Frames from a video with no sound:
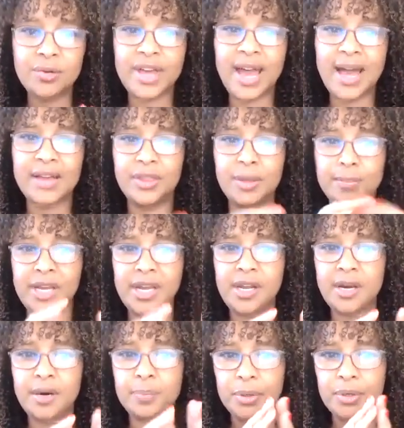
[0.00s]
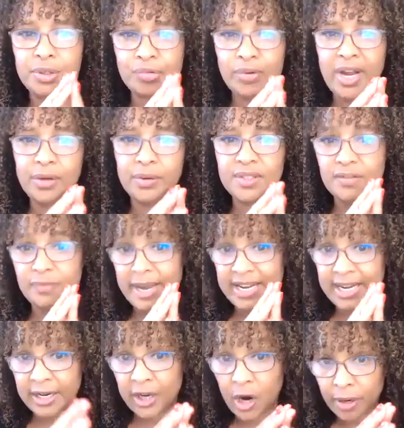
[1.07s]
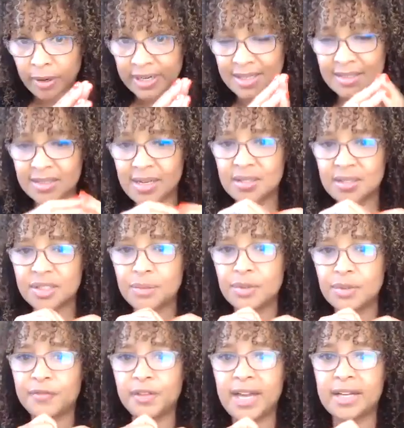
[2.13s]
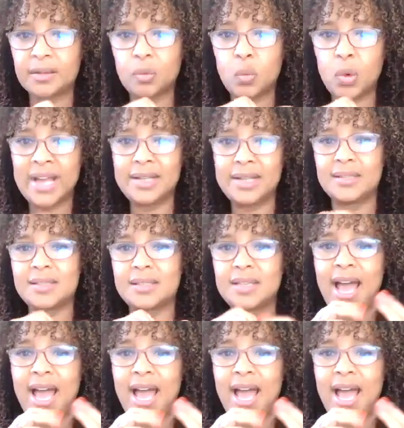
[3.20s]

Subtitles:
that the media portrayals of minorities tend to reflect whites'